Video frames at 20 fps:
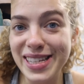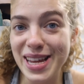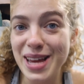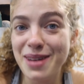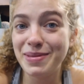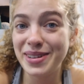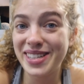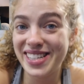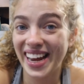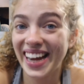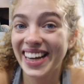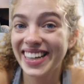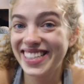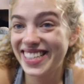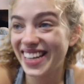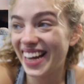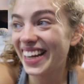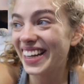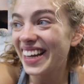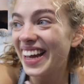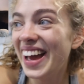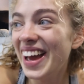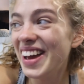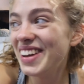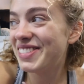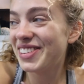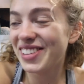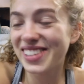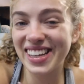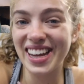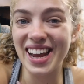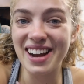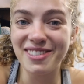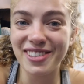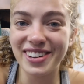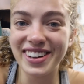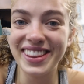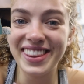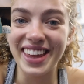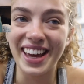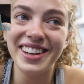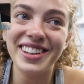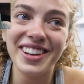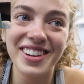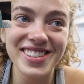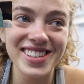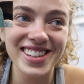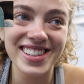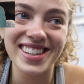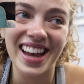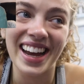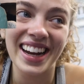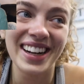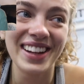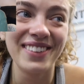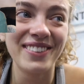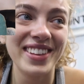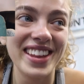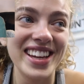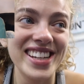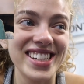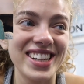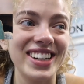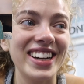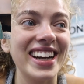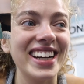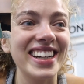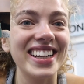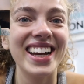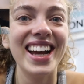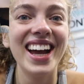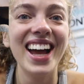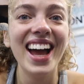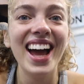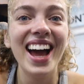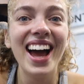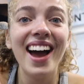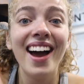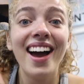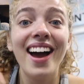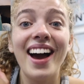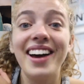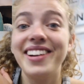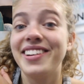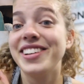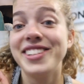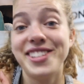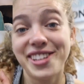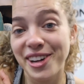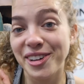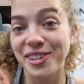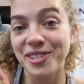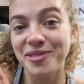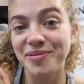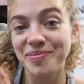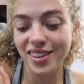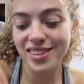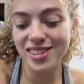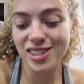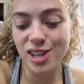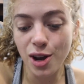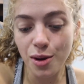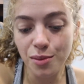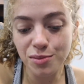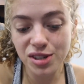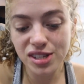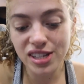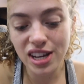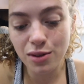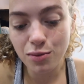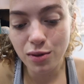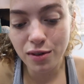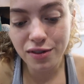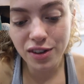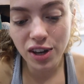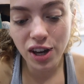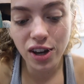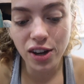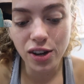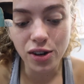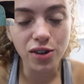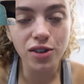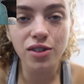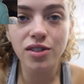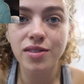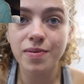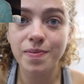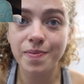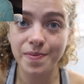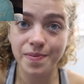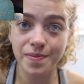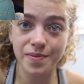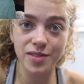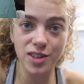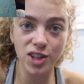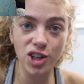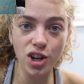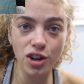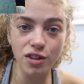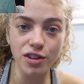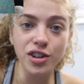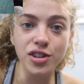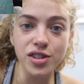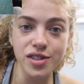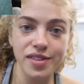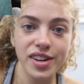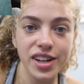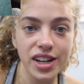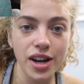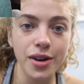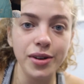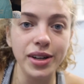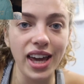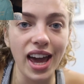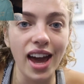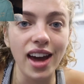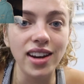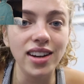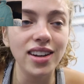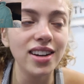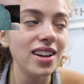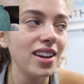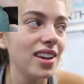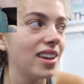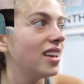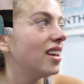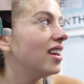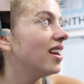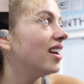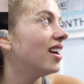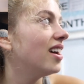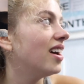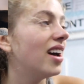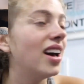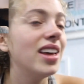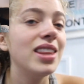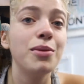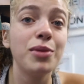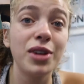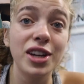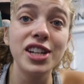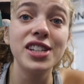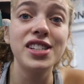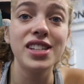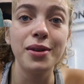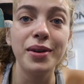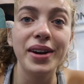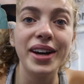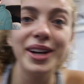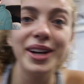intimidating. It feels like everyone in there knows exactly what they're doing and I don't. So I'm just going to review the guru's video again and then we're going to do